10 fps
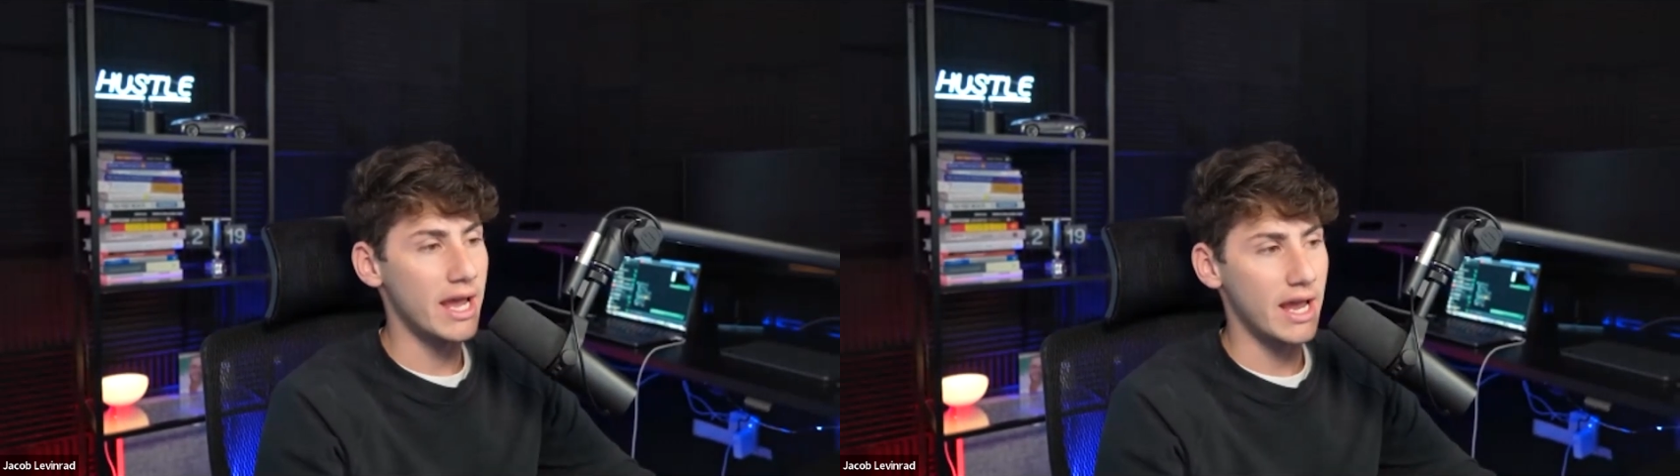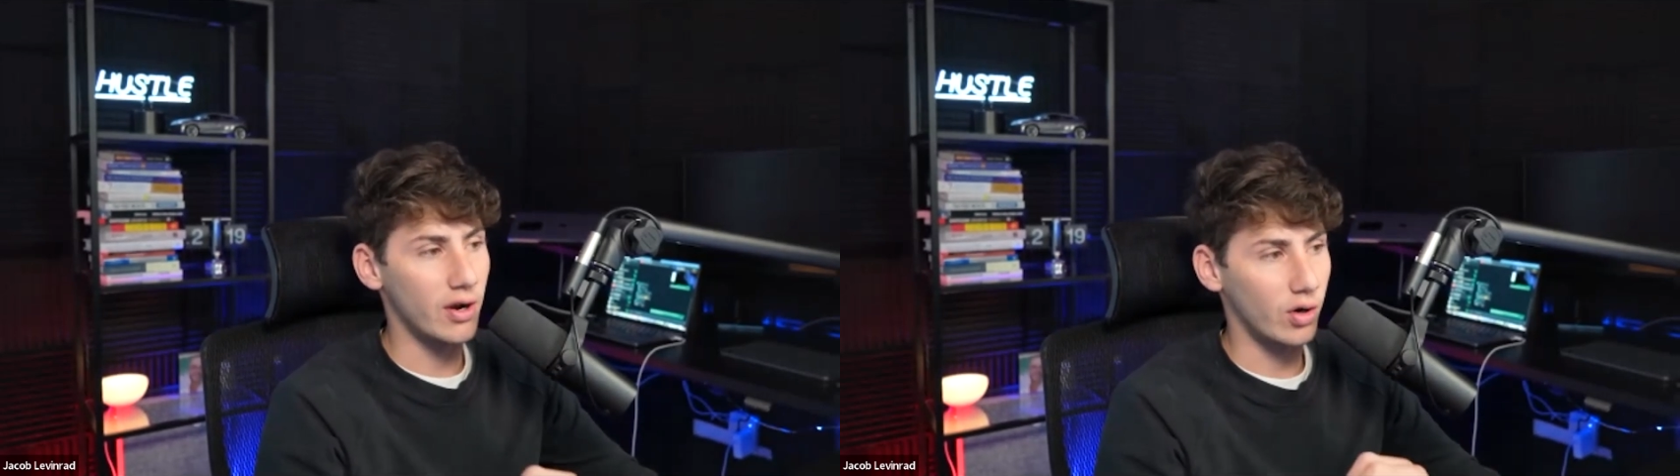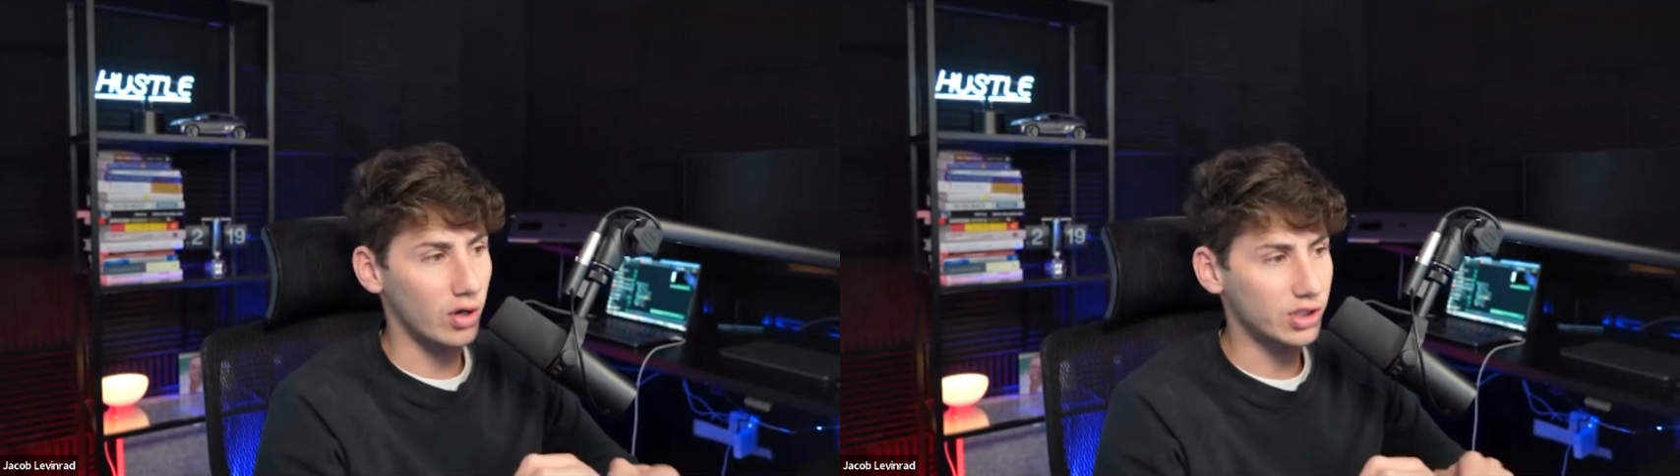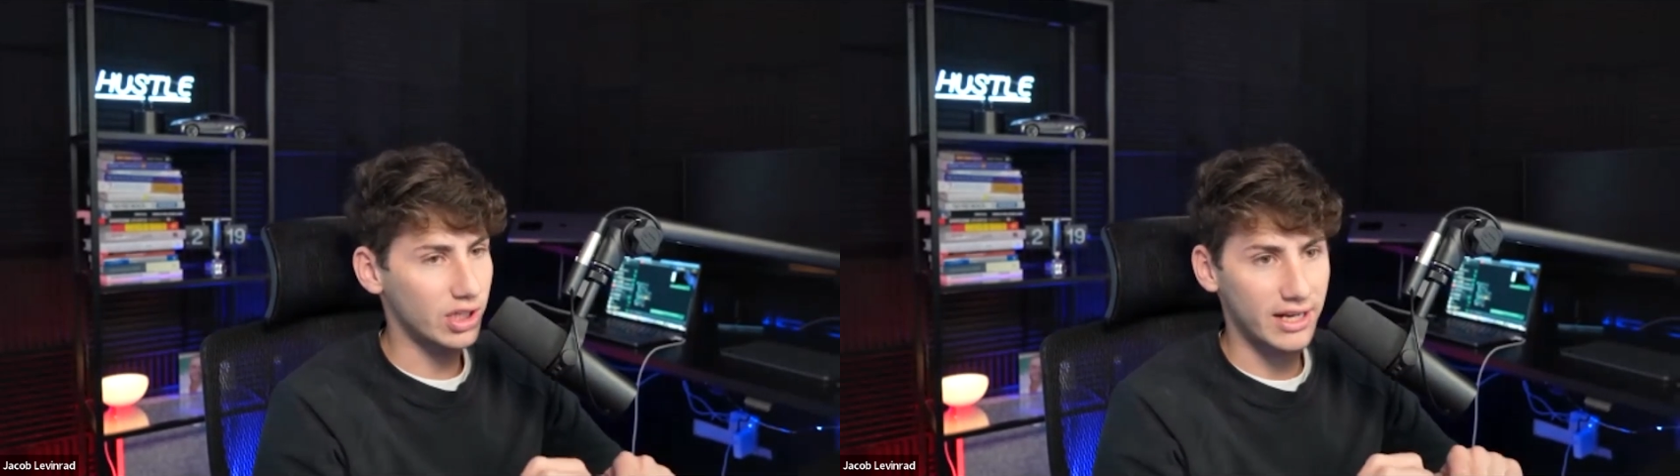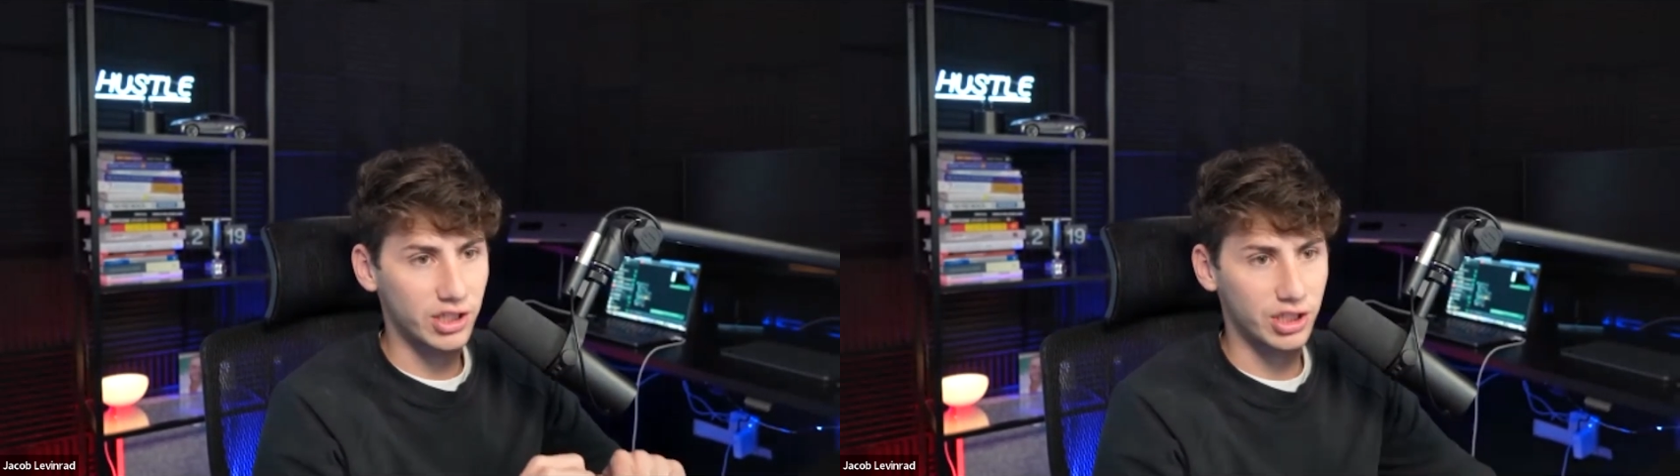In regards to
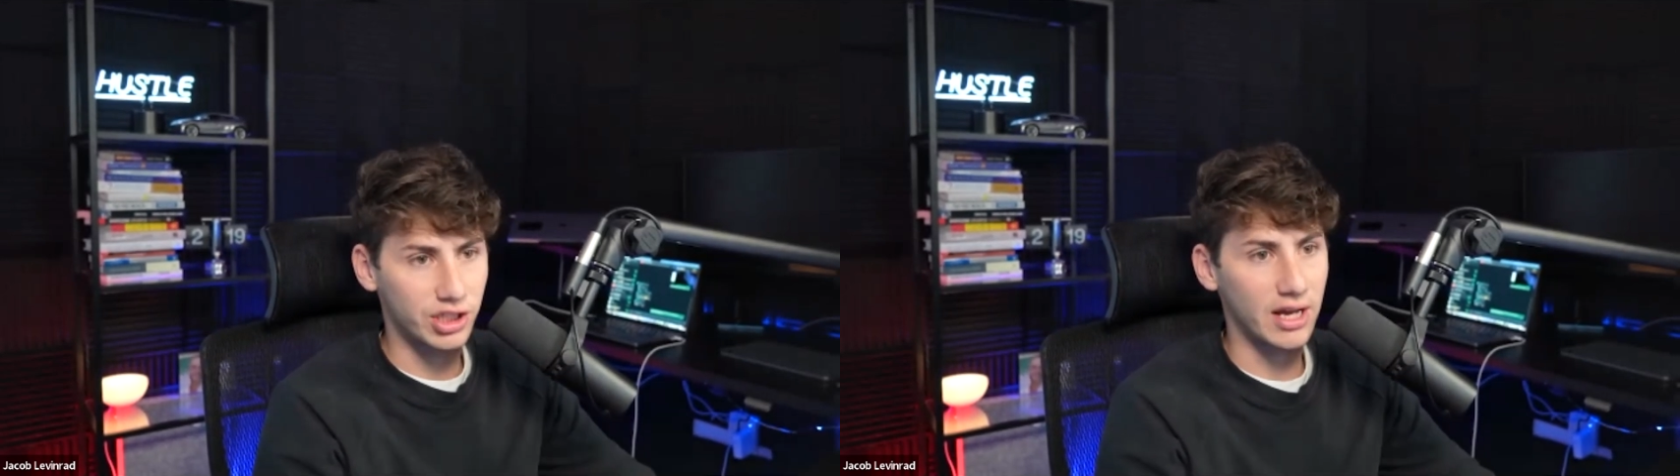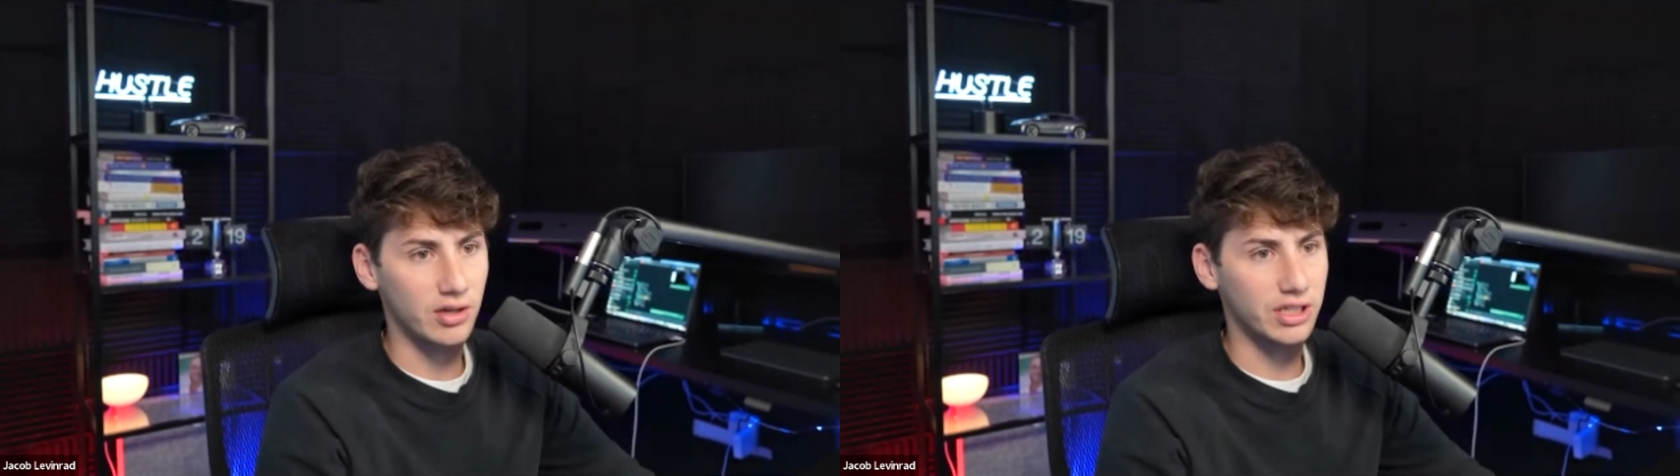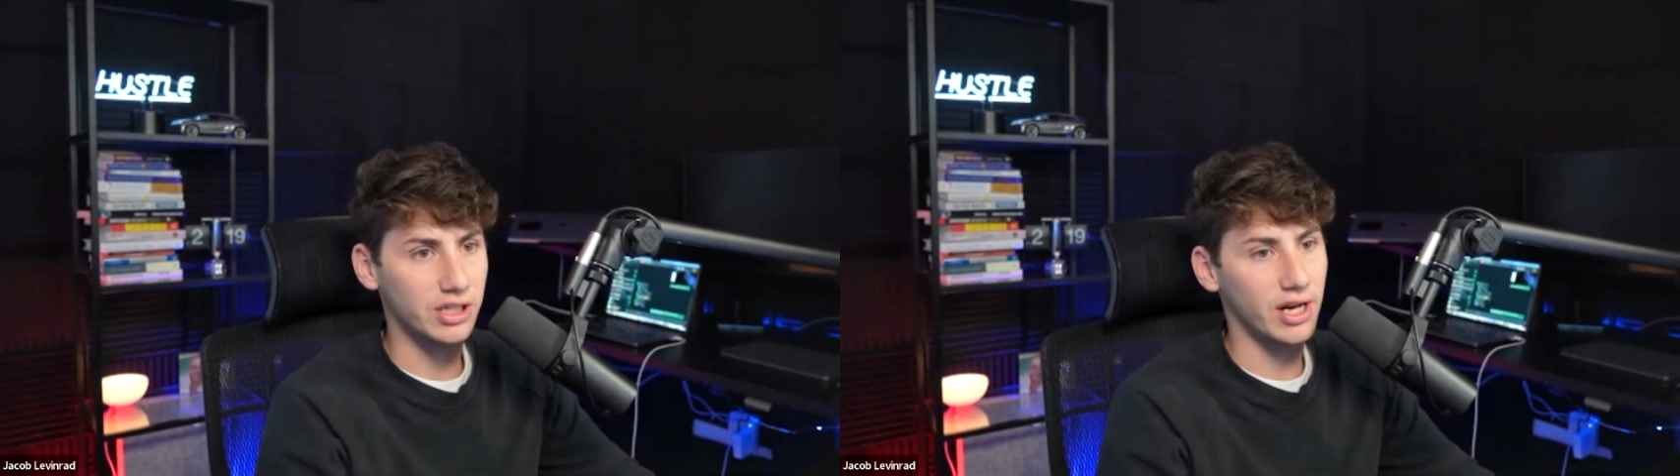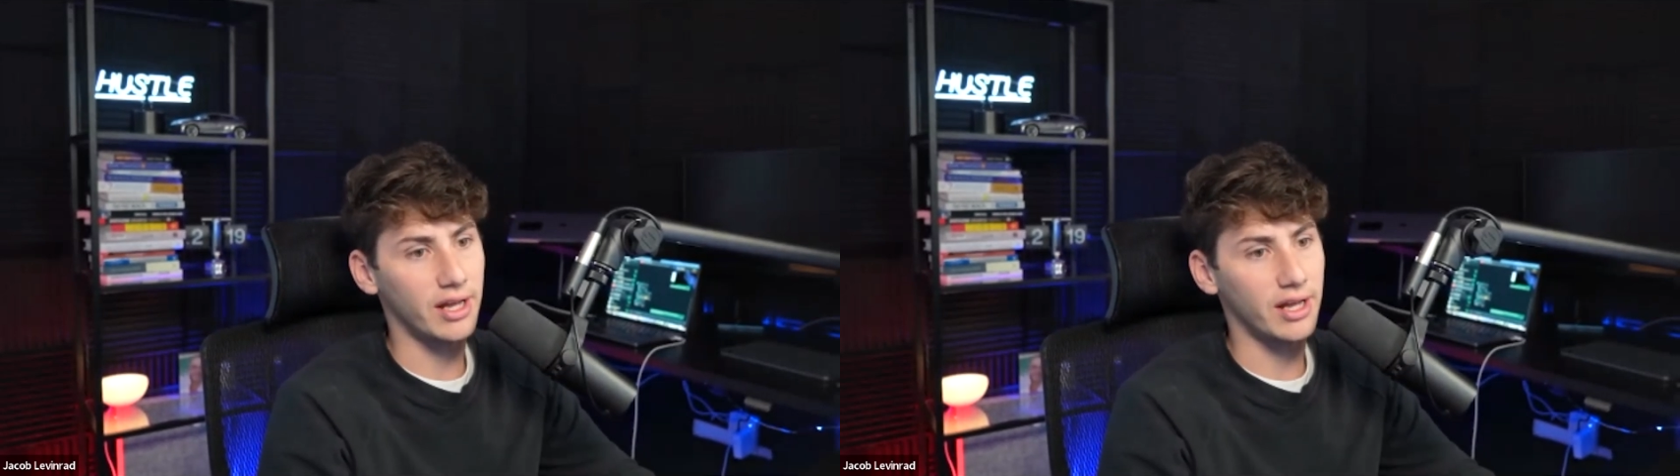like just sales, DJ,